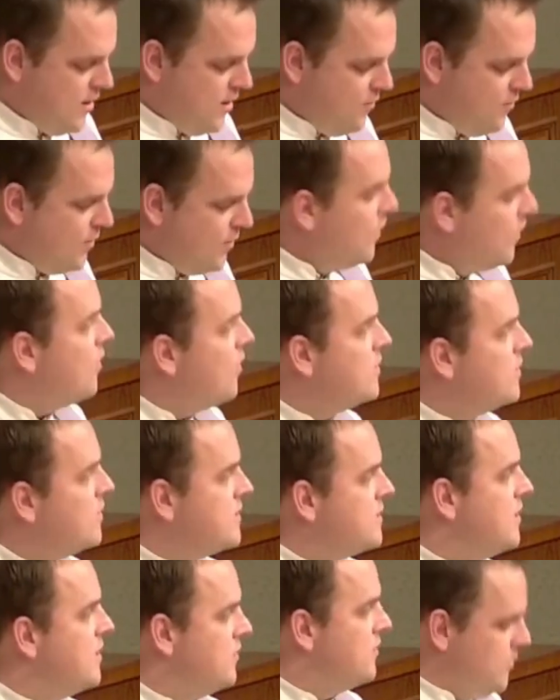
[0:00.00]
with all the
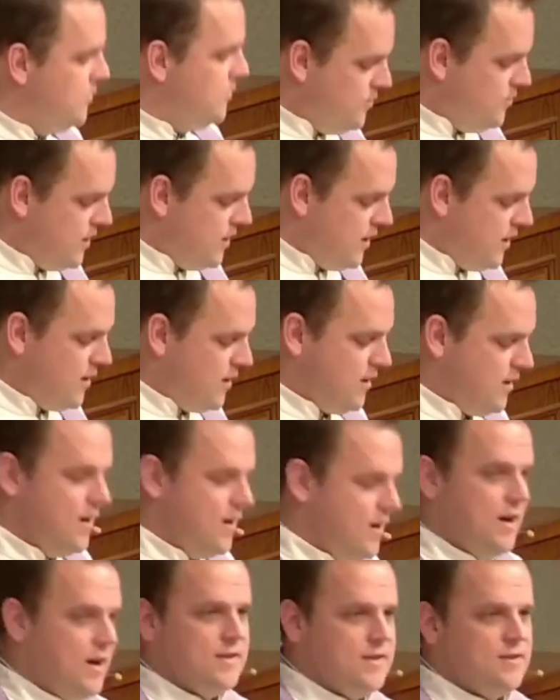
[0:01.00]
zeal you can,
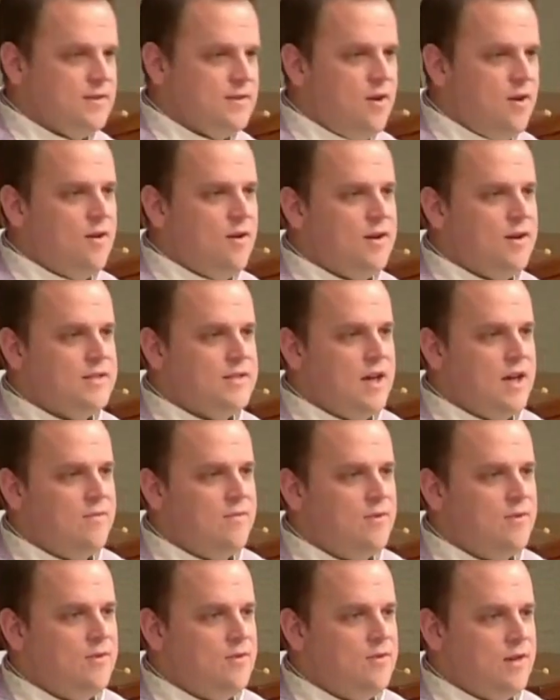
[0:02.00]
as long as
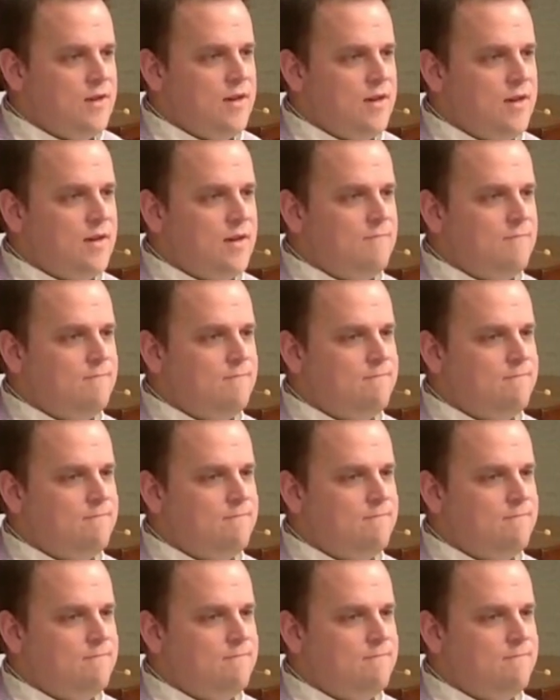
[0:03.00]
ever you can.